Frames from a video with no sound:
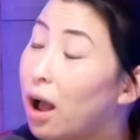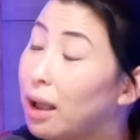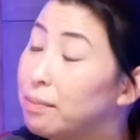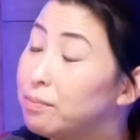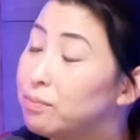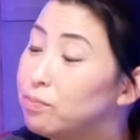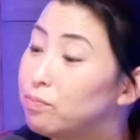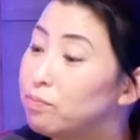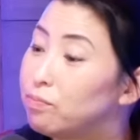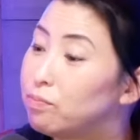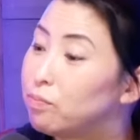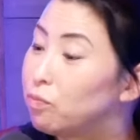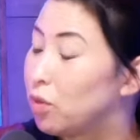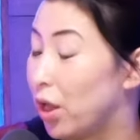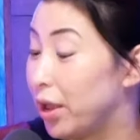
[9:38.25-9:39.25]
I'm
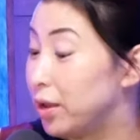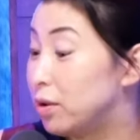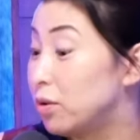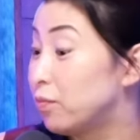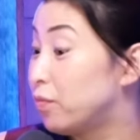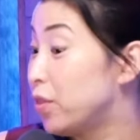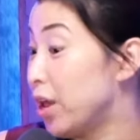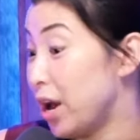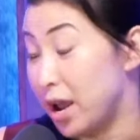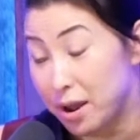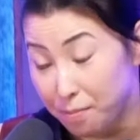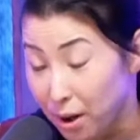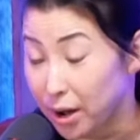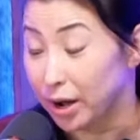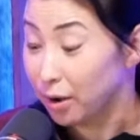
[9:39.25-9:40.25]
like, that
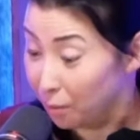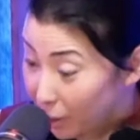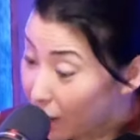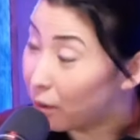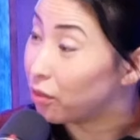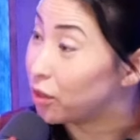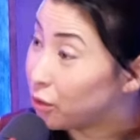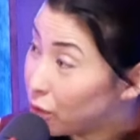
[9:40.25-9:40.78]
I admire about